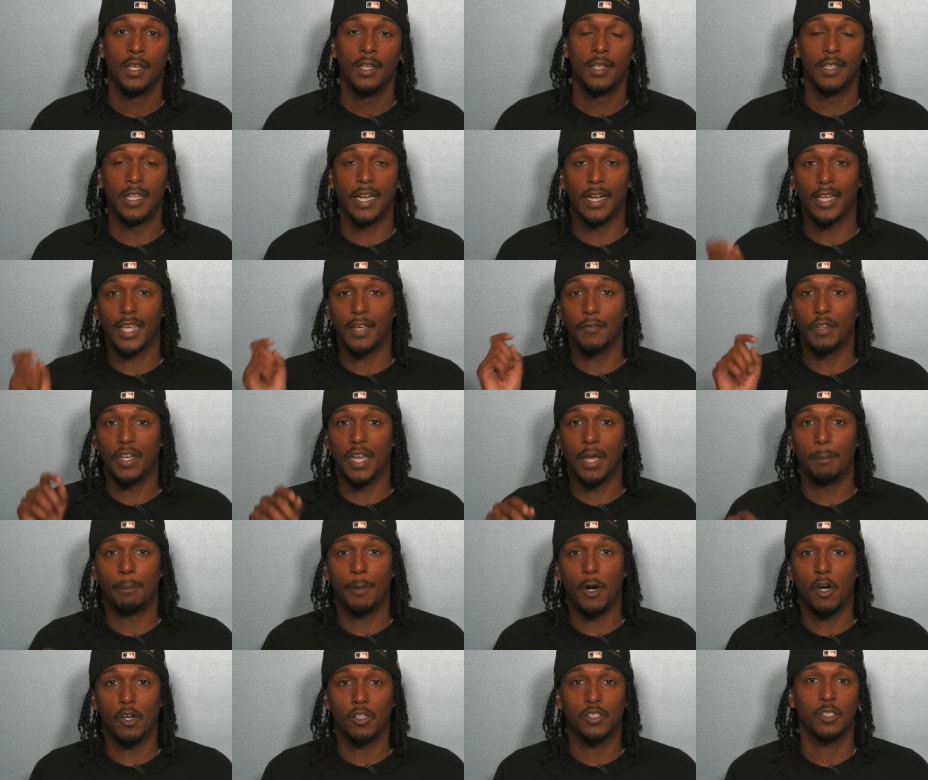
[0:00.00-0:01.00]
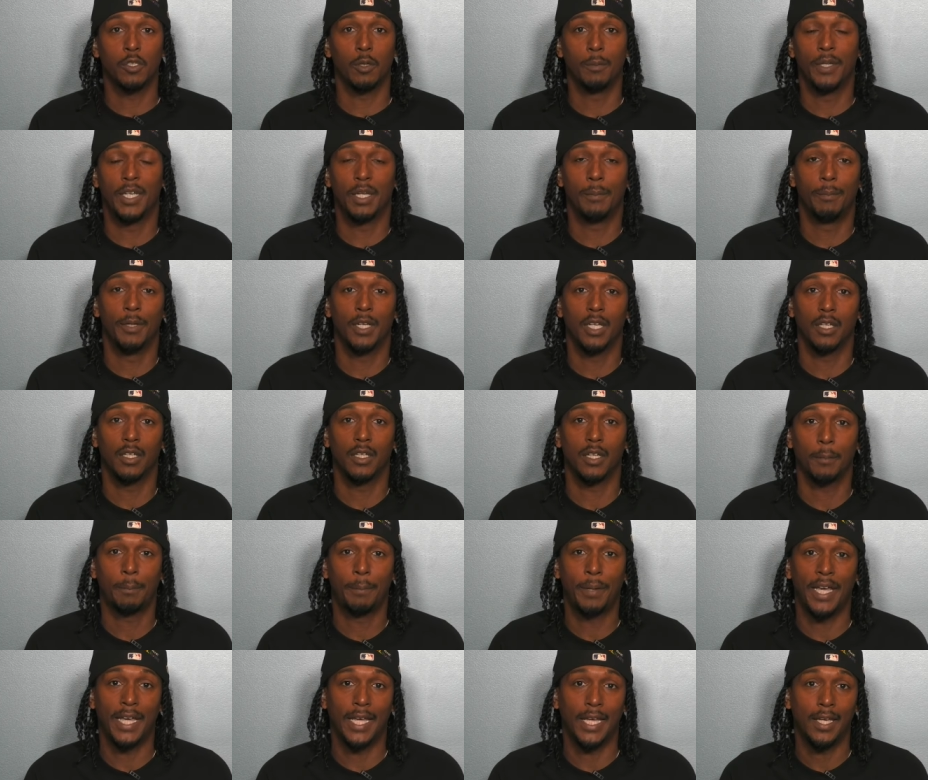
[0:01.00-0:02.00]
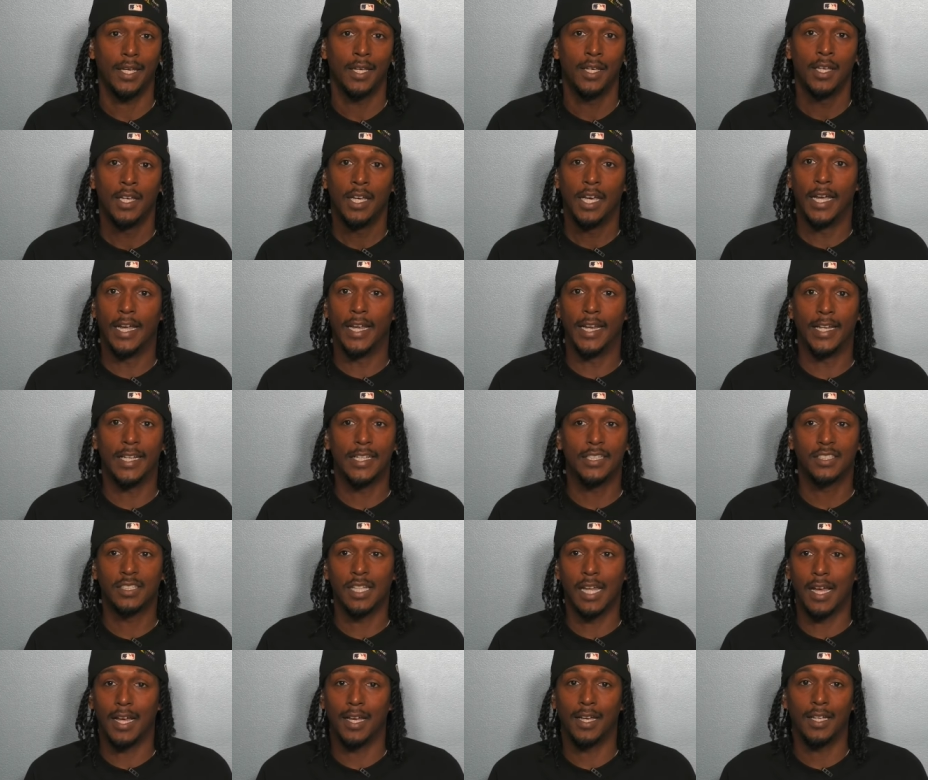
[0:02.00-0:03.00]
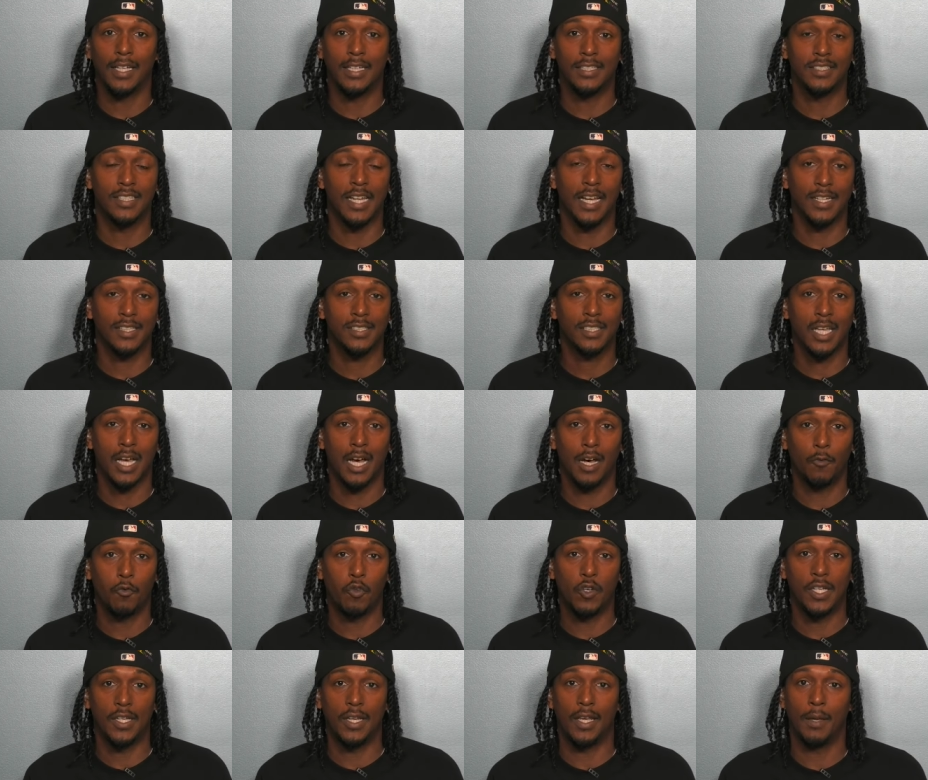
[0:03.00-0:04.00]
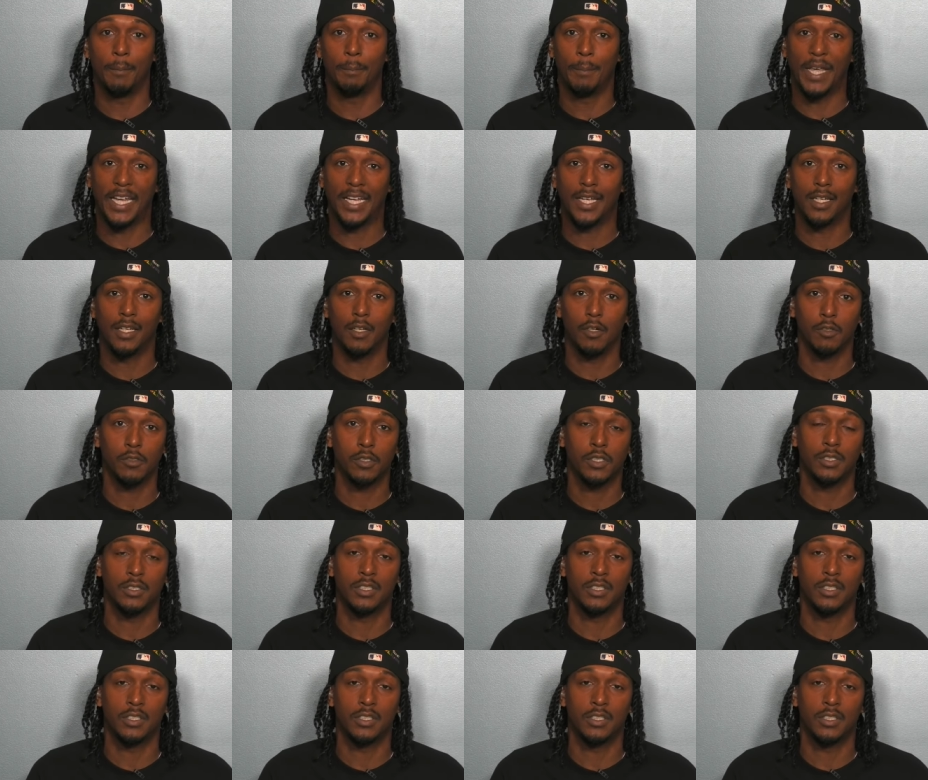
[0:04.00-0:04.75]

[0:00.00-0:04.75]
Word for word: They're giving that ball to him in the middle of the paint, and he's not as confident in making those